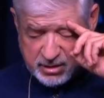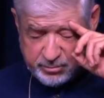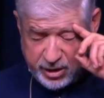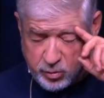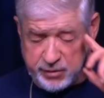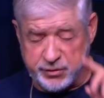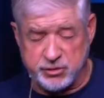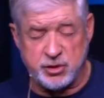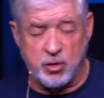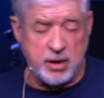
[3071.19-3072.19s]
Be with
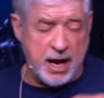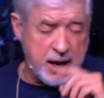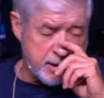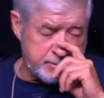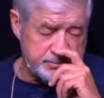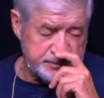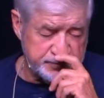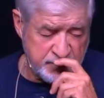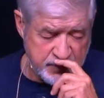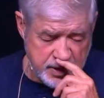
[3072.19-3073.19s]
us, O God.
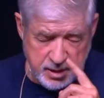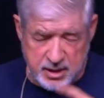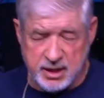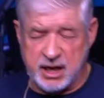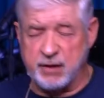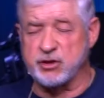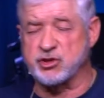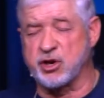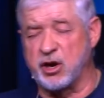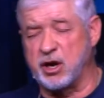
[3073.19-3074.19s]
Give us
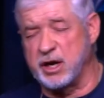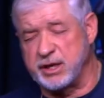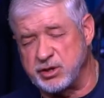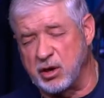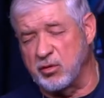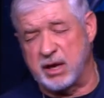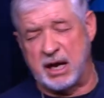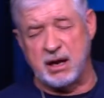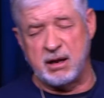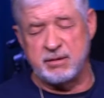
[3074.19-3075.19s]
courage, O
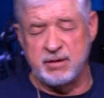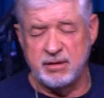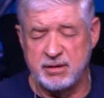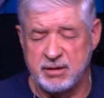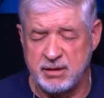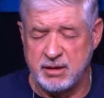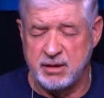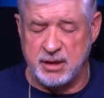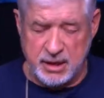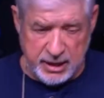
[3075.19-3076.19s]
God.
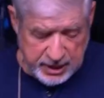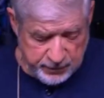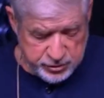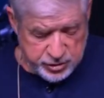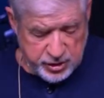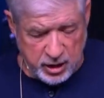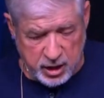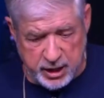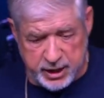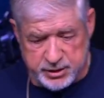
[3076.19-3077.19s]
Give us
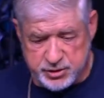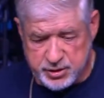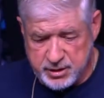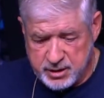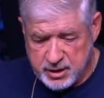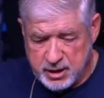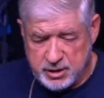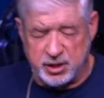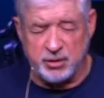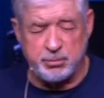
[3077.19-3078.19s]
courage
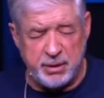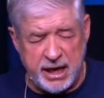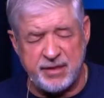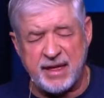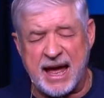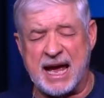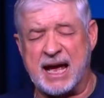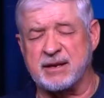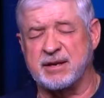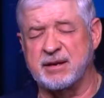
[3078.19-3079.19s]
to be
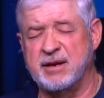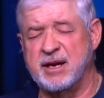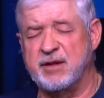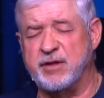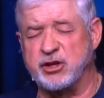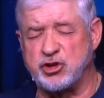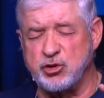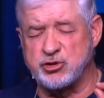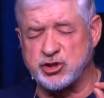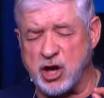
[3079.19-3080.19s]
that that you
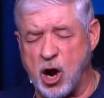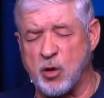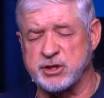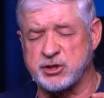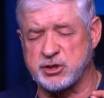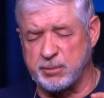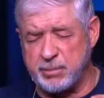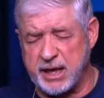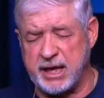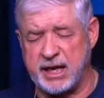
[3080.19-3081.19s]
saw us to
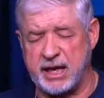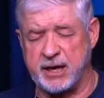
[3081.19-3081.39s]
be